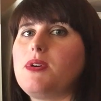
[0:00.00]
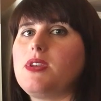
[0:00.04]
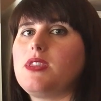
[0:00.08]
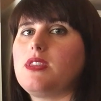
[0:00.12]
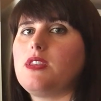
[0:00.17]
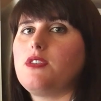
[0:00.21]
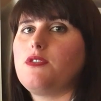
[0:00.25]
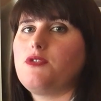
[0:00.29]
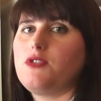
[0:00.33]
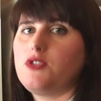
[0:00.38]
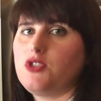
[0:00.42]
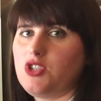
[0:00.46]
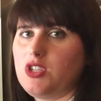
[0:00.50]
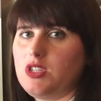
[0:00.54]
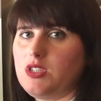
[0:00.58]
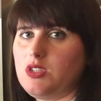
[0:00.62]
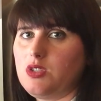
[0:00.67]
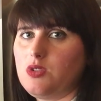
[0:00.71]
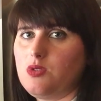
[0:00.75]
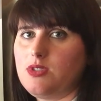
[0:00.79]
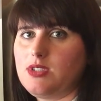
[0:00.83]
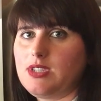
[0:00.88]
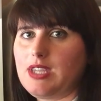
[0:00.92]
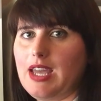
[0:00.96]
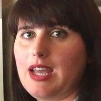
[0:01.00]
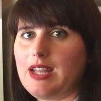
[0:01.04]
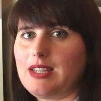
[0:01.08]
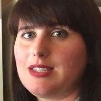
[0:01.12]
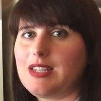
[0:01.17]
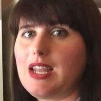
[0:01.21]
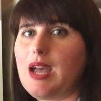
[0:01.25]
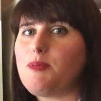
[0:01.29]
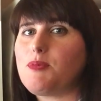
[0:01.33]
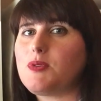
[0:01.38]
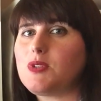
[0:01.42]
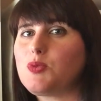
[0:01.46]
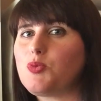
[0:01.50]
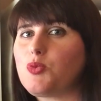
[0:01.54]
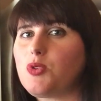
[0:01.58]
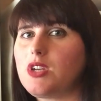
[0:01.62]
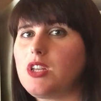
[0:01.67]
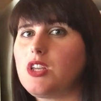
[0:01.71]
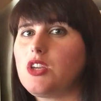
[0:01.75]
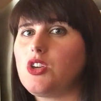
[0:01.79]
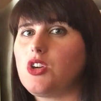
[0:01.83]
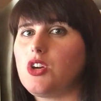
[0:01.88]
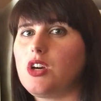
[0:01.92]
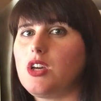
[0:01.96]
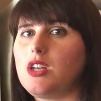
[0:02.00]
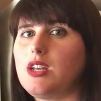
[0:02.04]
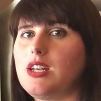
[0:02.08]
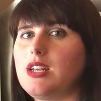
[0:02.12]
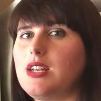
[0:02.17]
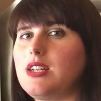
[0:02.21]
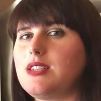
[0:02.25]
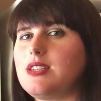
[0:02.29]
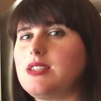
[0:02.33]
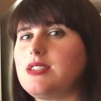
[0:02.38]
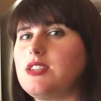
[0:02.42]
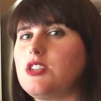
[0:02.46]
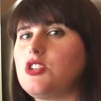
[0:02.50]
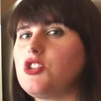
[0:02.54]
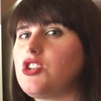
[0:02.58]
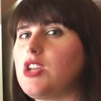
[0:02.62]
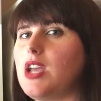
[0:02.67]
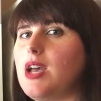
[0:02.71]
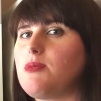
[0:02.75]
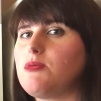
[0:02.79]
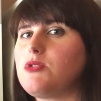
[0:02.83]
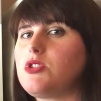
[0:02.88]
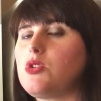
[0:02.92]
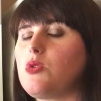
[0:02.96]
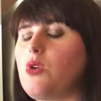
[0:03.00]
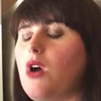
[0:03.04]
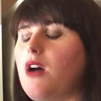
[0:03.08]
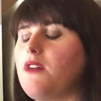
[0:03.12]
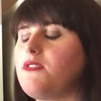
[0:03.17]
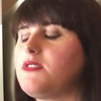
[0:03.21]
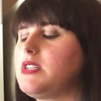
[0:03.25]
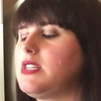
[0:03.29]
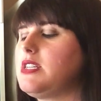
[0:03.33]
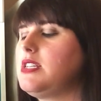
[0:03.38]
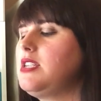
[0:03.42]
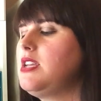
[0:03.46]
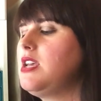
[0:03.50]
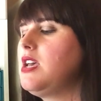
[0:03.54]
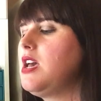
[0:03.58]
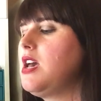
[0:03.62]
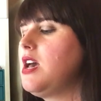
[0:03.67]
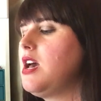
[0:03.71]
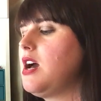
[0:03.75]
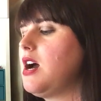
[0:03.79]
but the Fujitsu Scansnap is pretty good and it doesn't jam too often.